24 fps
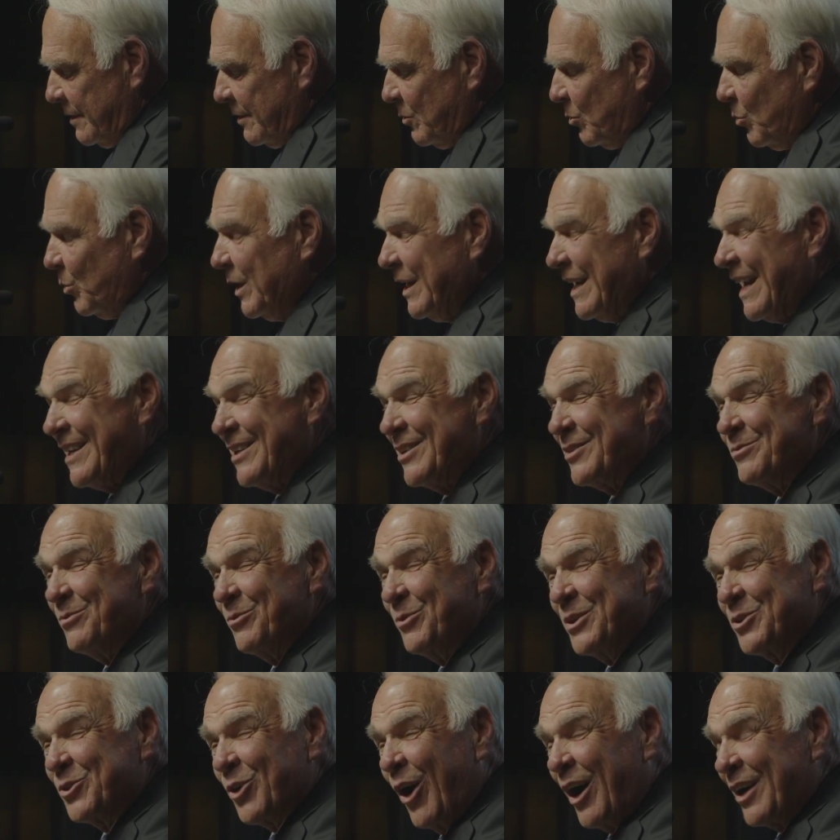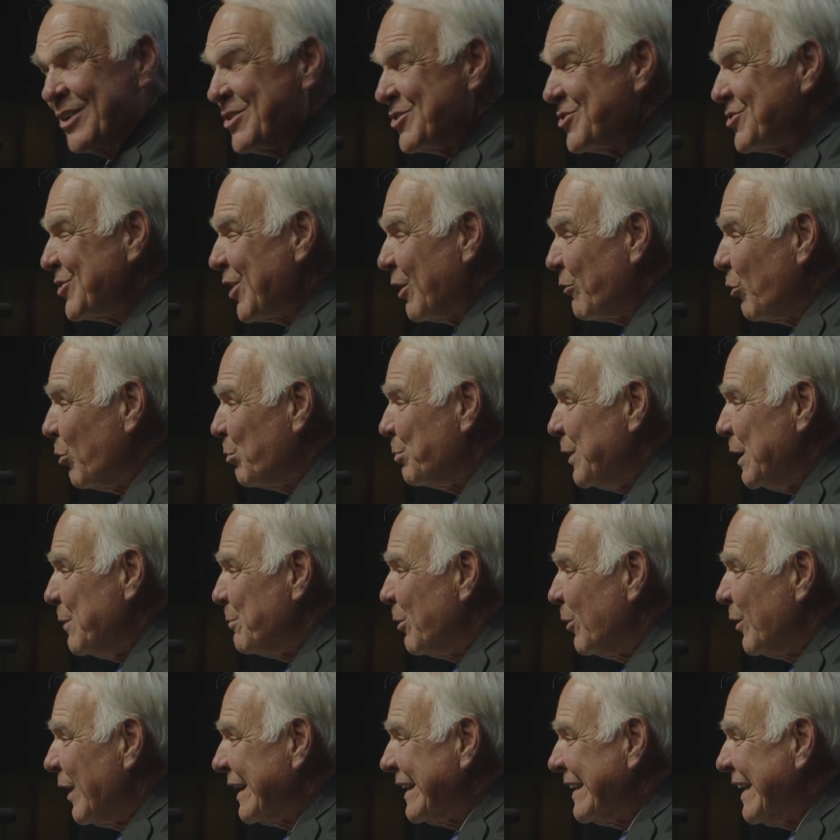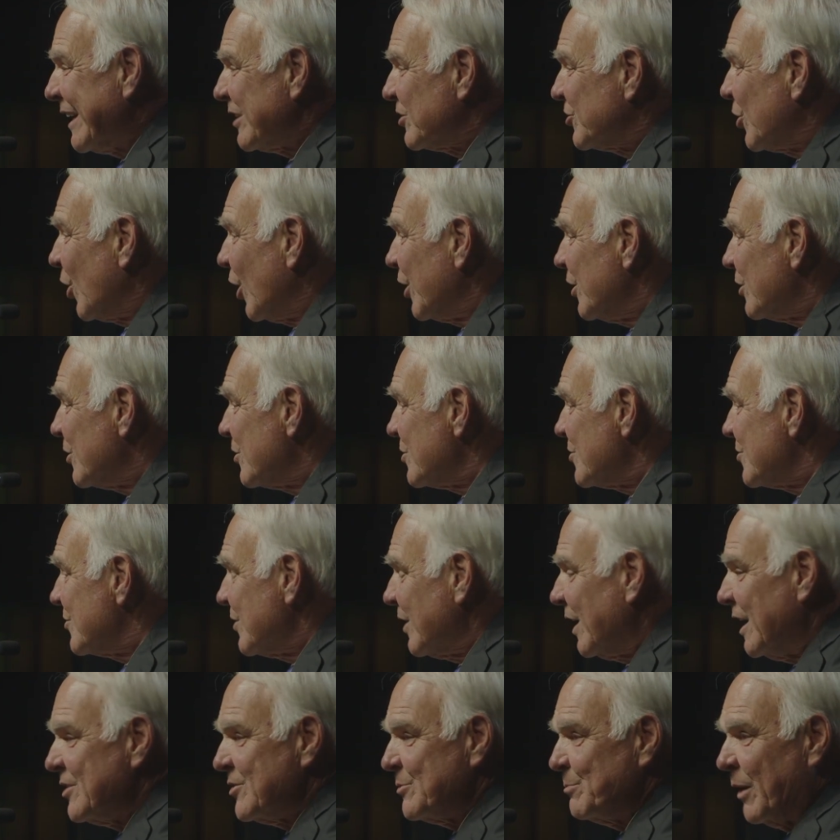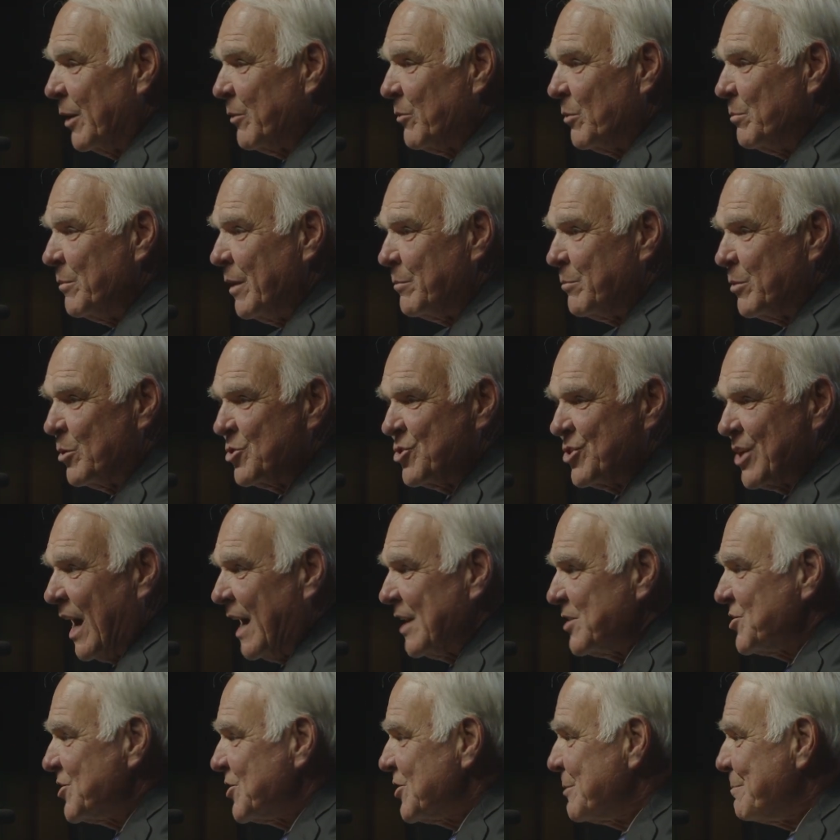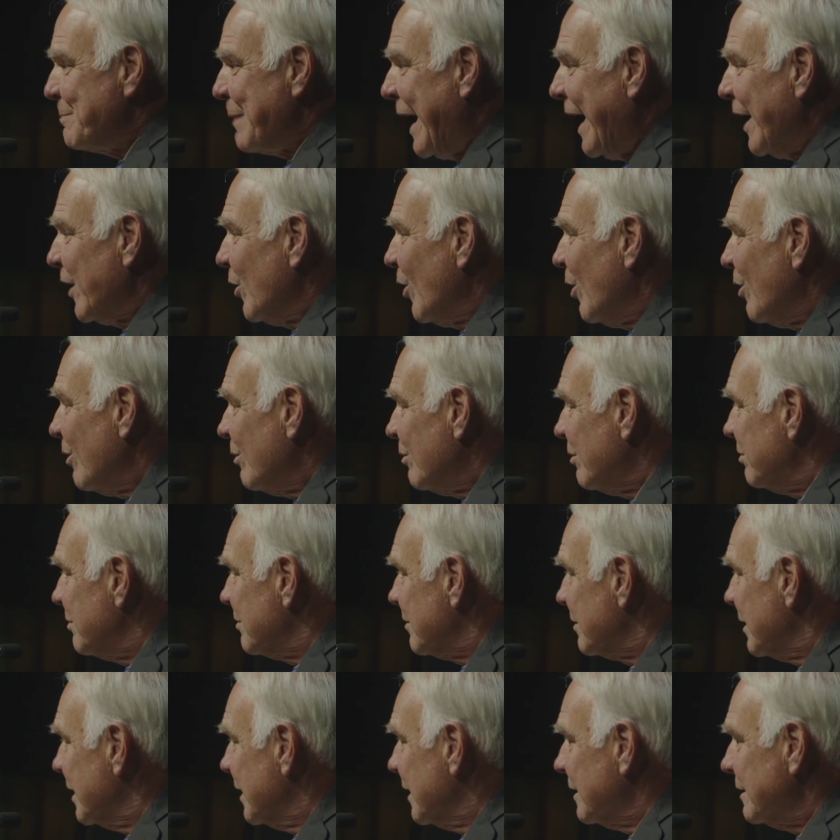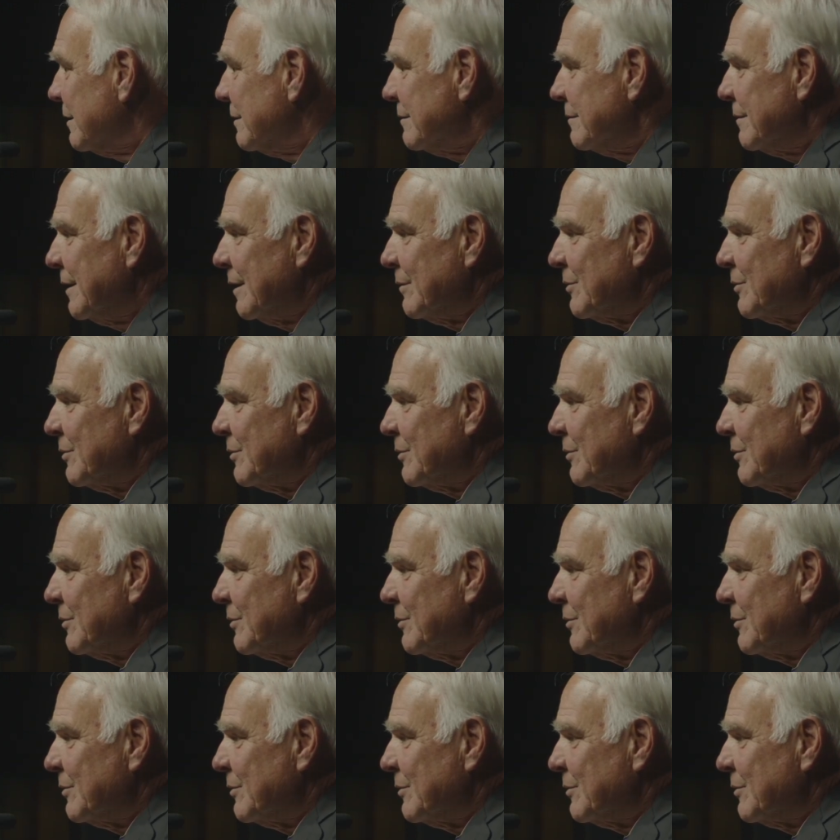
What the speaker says: We talked to several people that kicked tires. You guys might remember John Spano. That